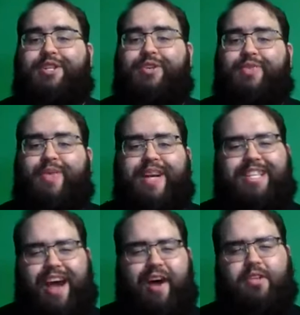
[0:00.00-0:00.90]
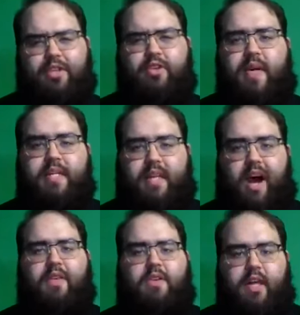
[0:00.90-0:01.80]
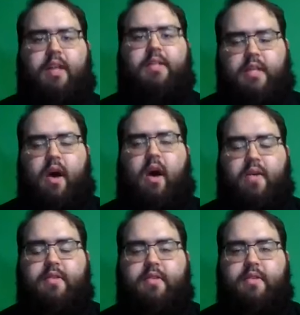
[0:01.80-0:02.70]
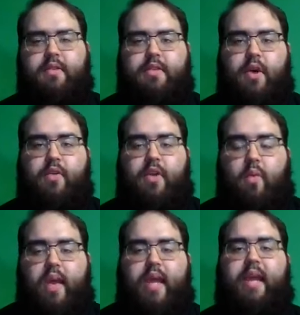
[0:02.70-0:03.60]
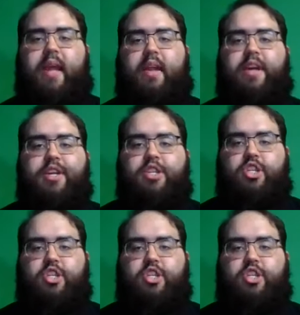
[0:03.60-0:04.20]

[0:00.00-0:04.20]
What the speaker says: to reach out to his other sons and daughters so that we can